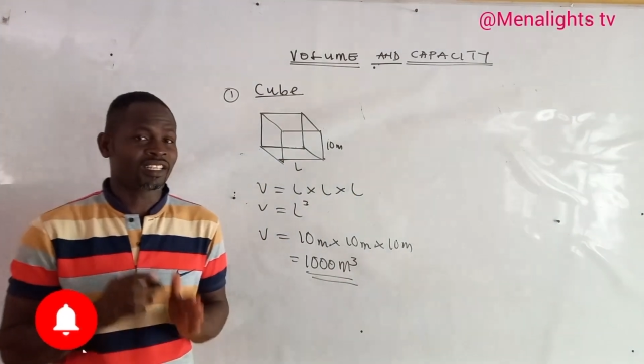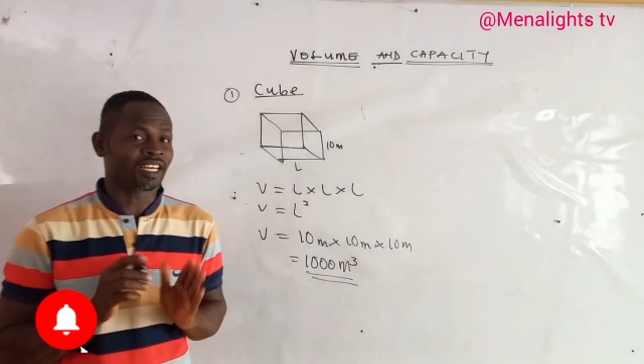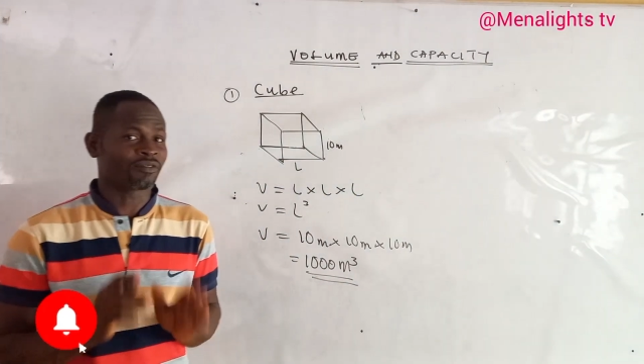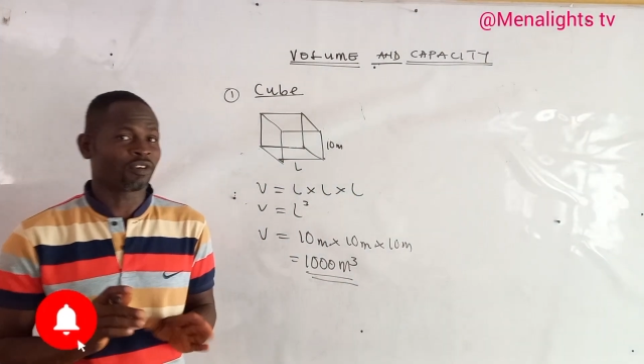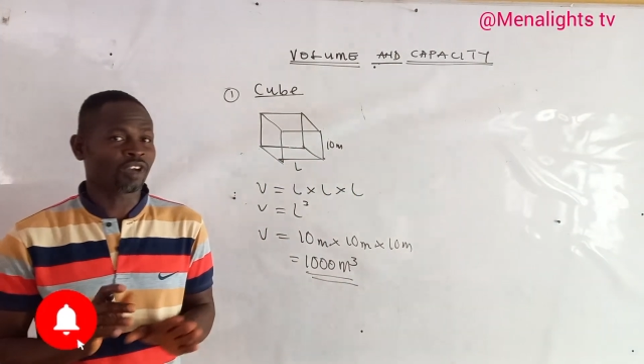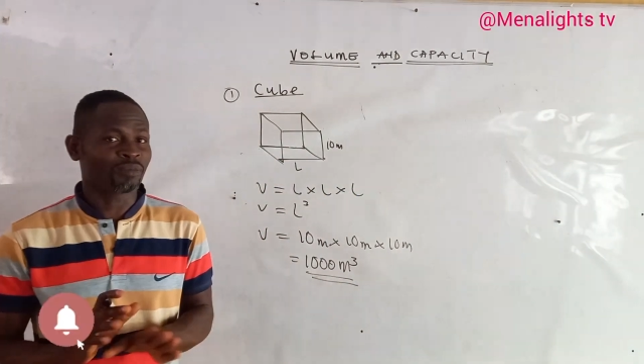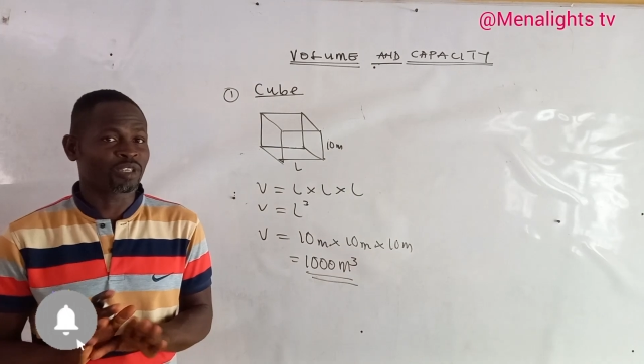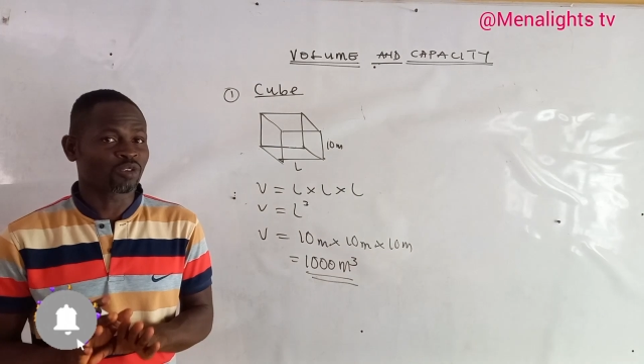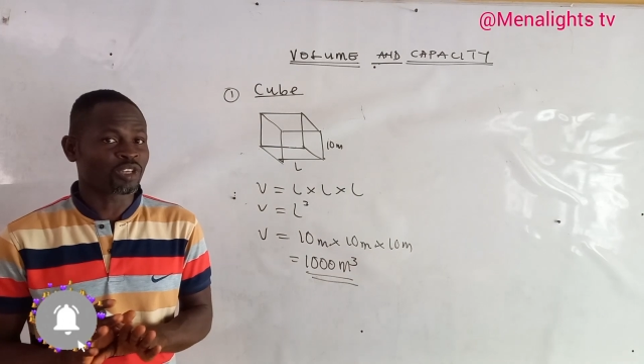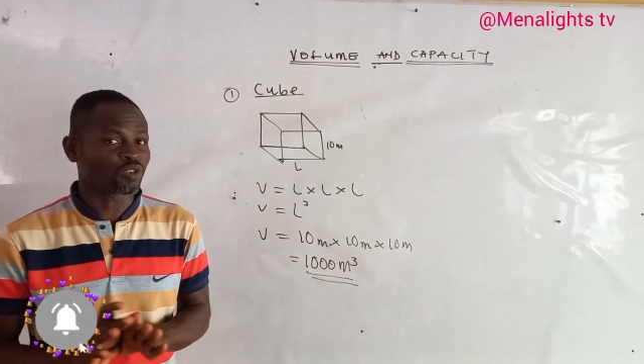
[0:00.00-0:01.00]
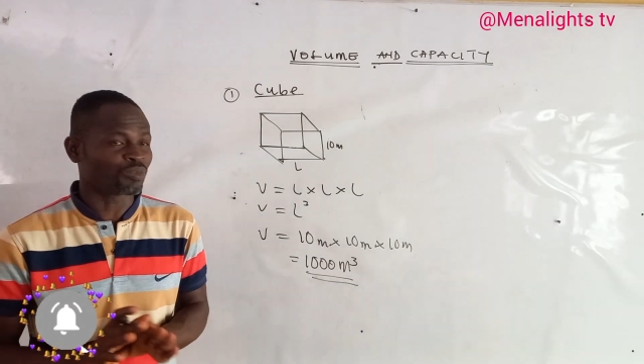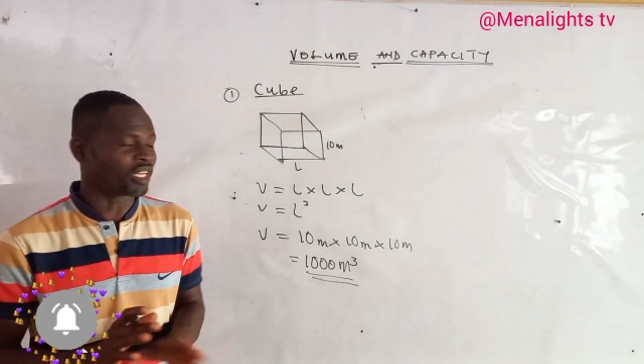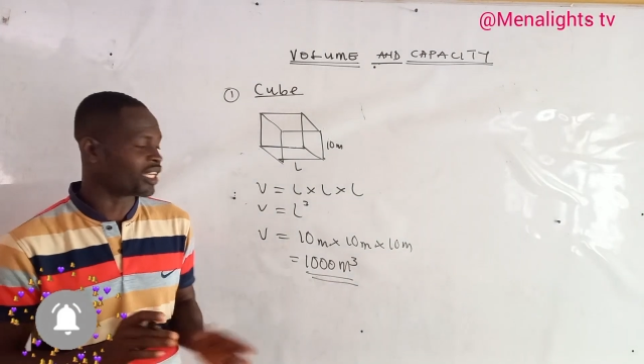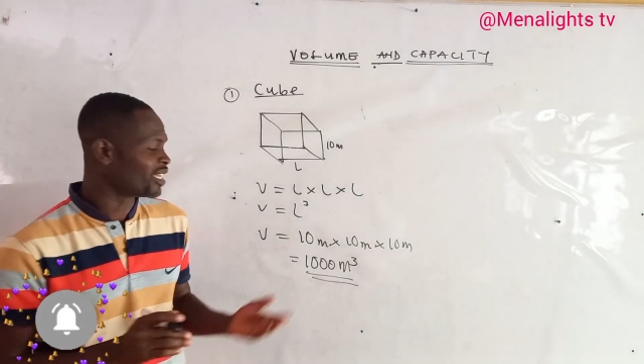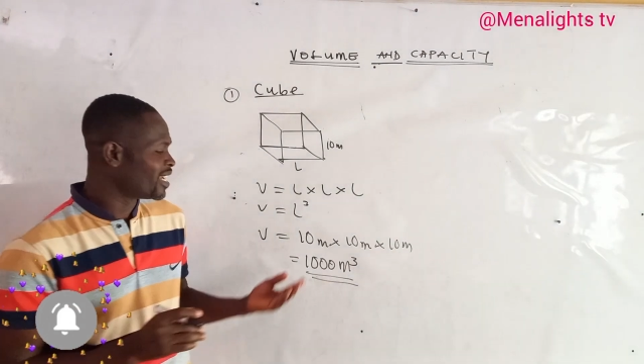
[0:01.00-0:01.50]
the volume is going to
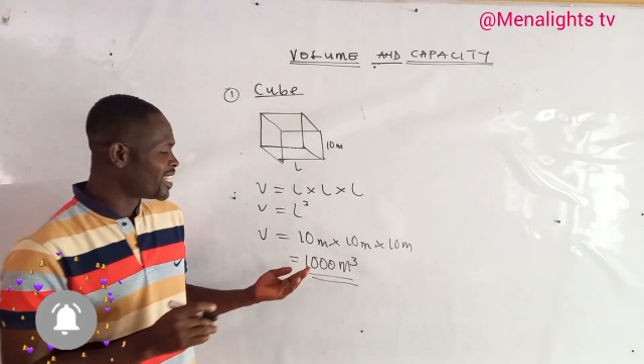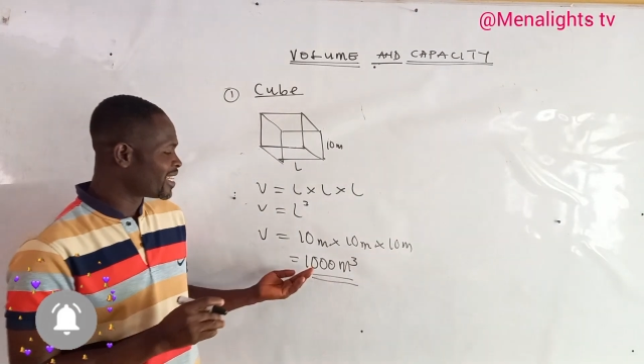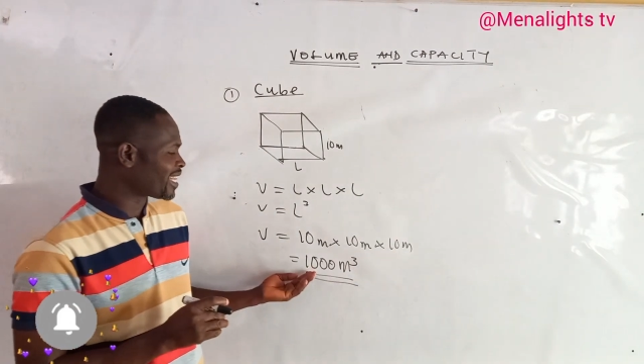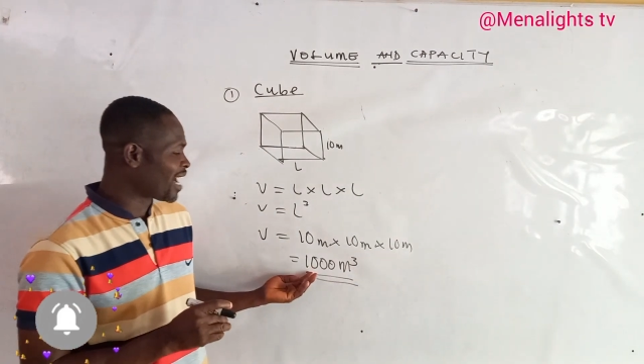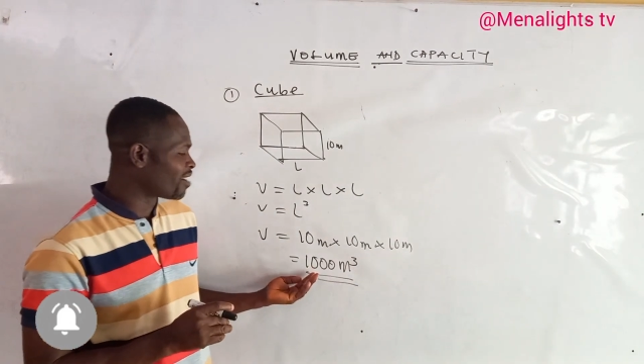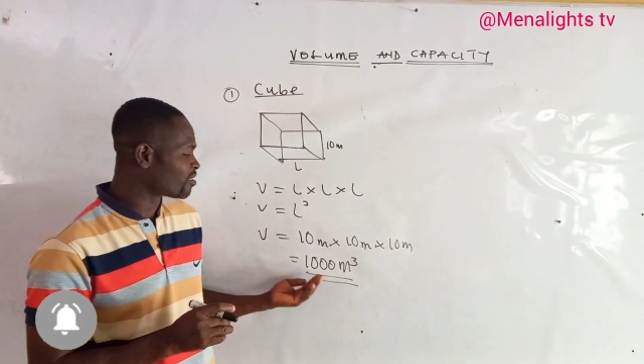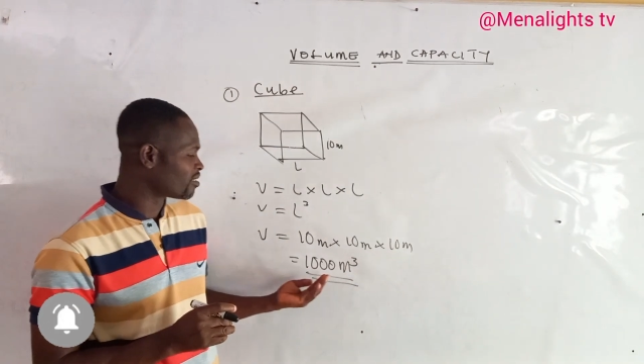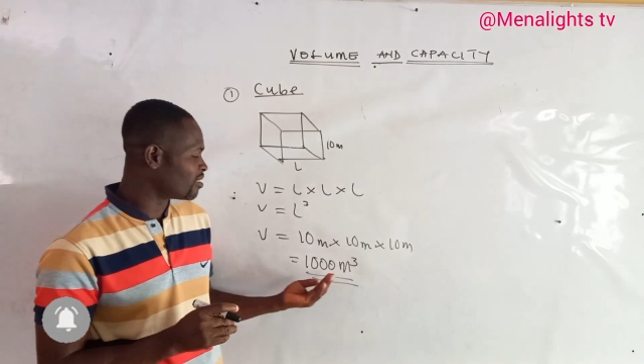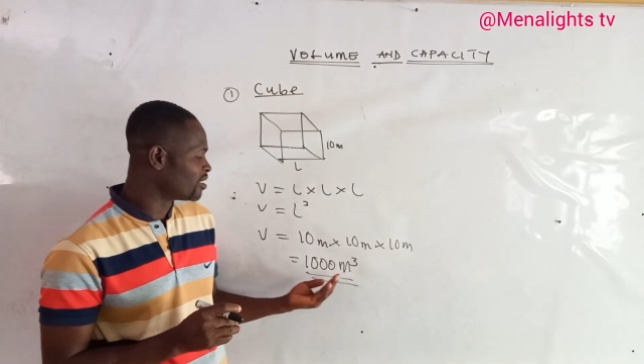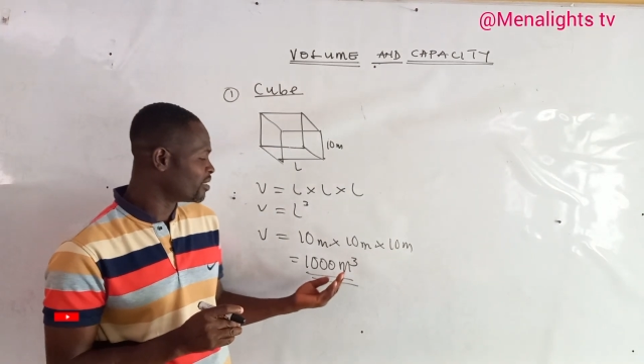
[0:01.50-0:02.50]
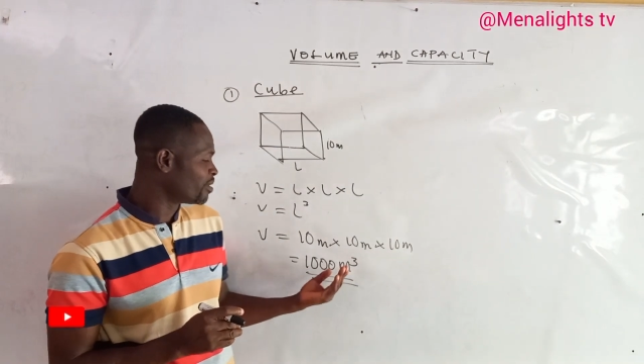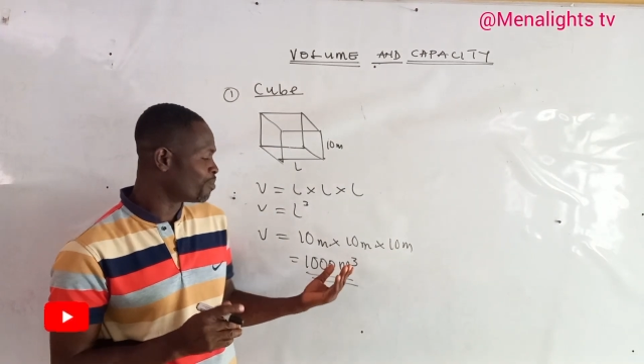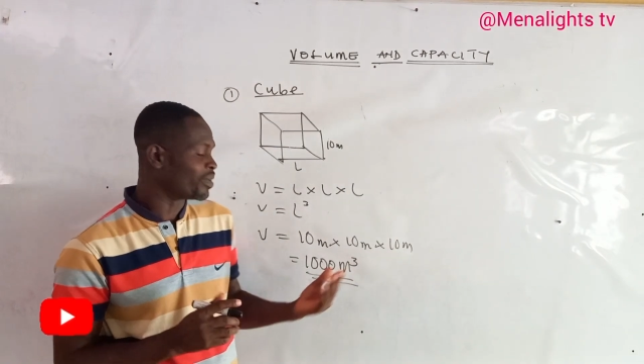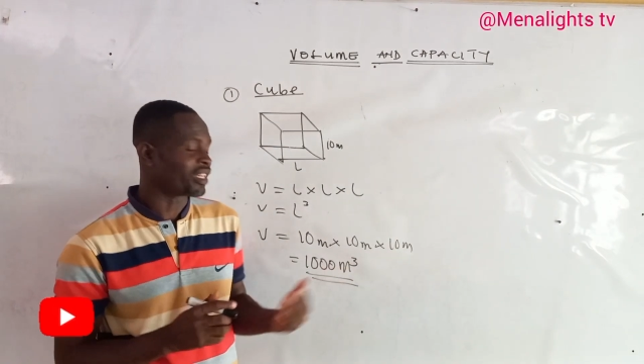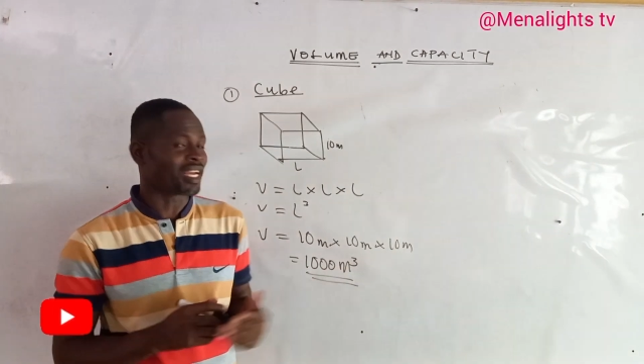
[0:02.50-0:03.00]
be 1000
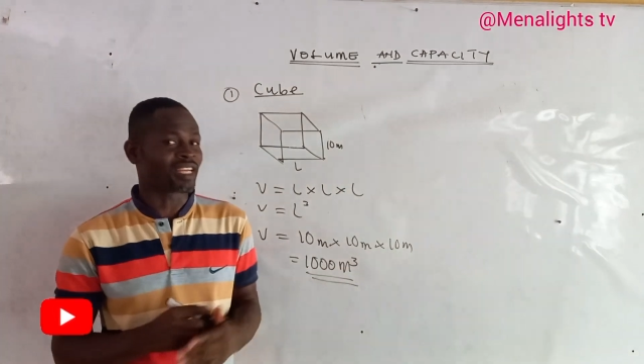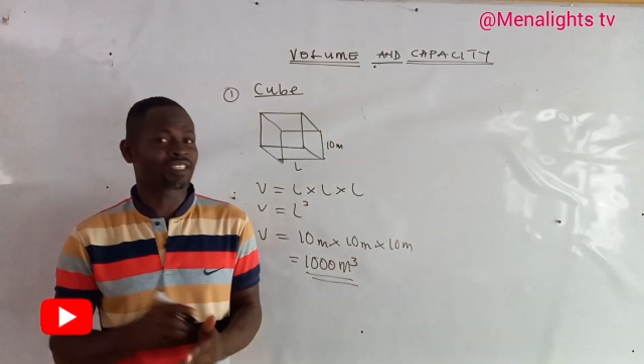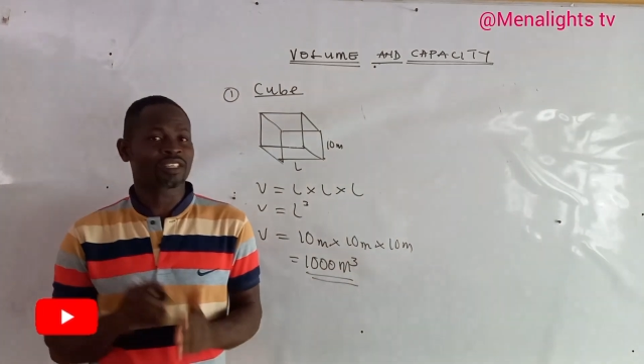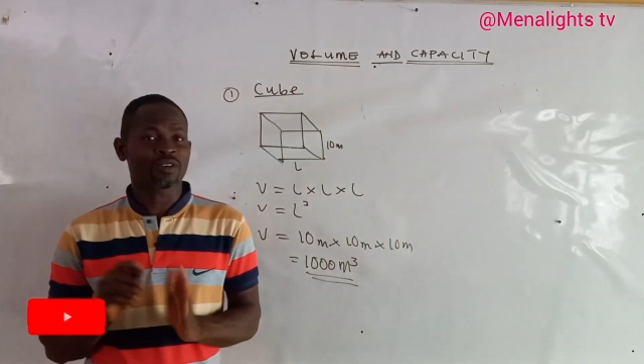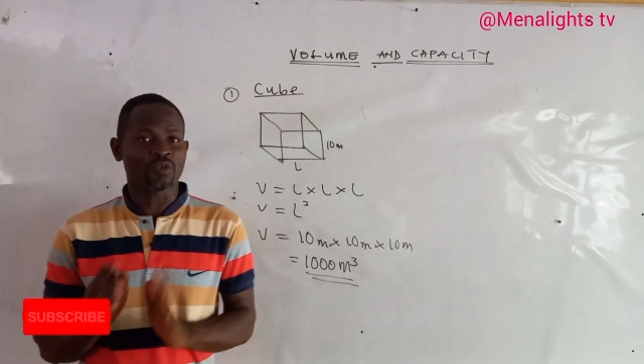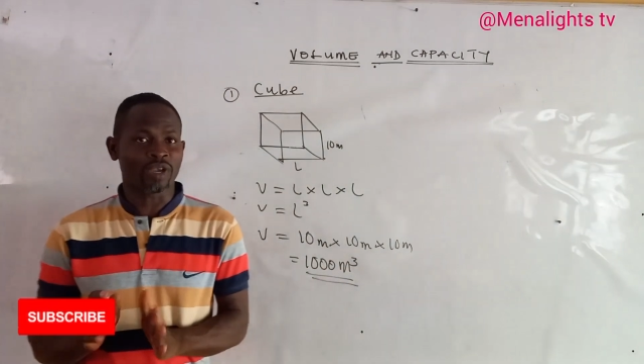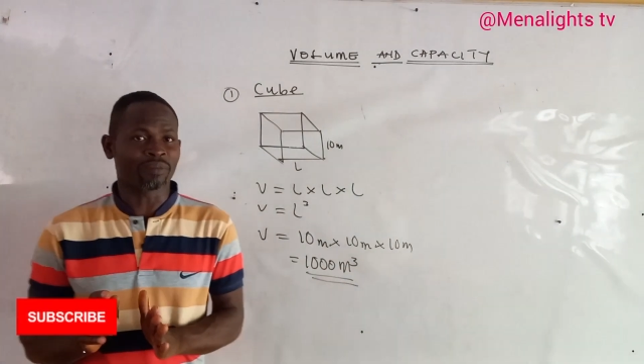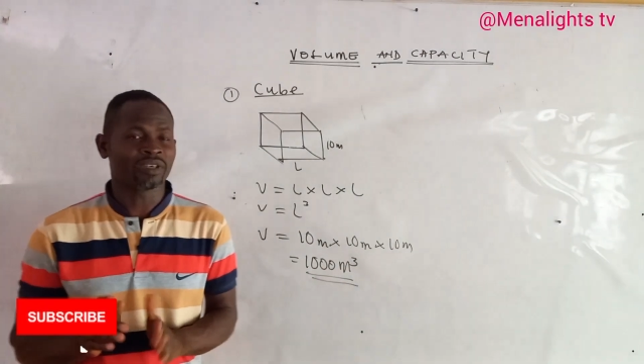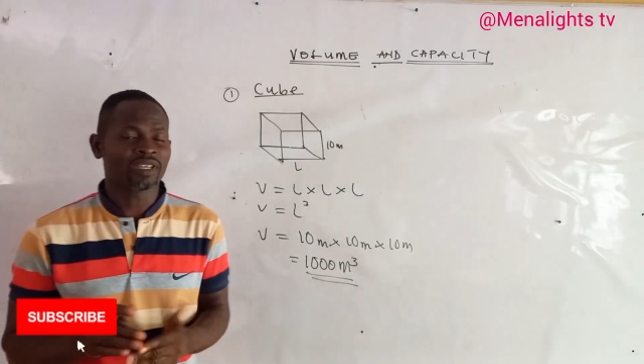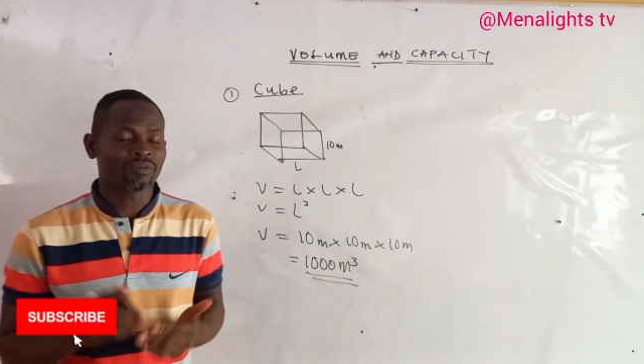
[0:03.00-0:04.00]
meters cube